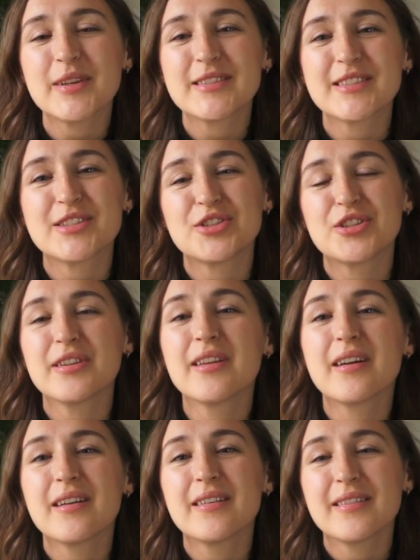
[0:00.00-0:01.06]
my
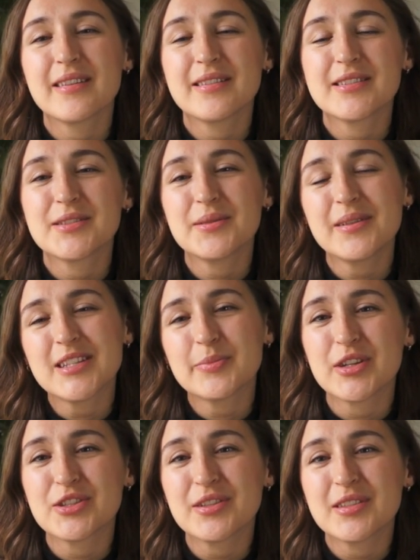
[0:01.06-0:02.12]
sister-in-law. It's really
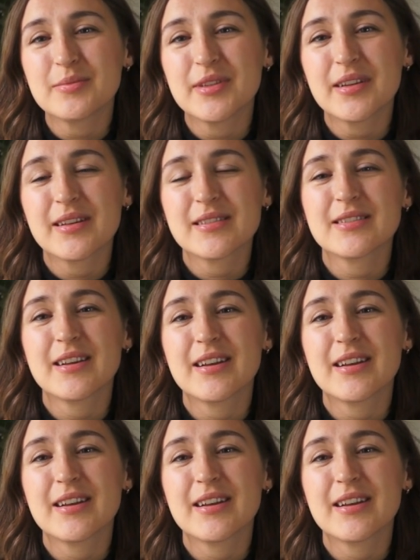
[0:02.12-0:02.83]
special to me because it